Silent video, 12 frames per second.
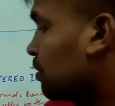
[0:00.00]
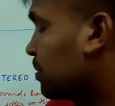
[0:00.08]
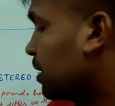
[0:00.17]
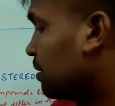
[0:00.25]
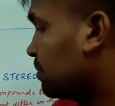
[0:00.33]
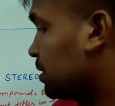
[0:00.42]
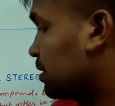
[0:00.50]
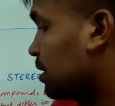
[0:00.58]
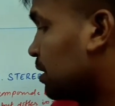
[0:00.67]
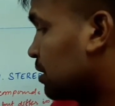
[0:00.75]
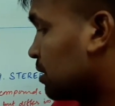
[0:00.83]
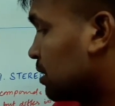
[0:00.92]
be how much?
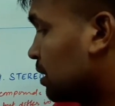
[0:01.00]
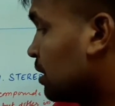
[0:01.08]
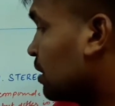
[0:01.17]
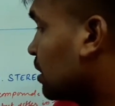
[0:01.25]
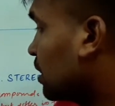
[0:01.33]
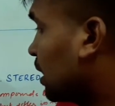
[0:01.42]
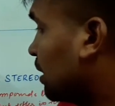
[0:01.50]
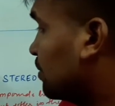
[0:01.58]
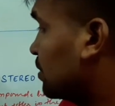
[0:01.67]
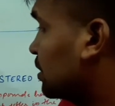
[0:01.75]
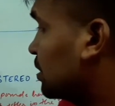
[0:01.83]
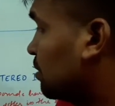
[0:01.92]
See,
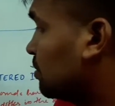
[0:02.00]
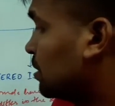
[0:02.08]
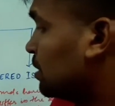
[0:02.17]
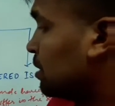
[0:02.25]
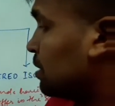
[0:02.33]
carbon is how much?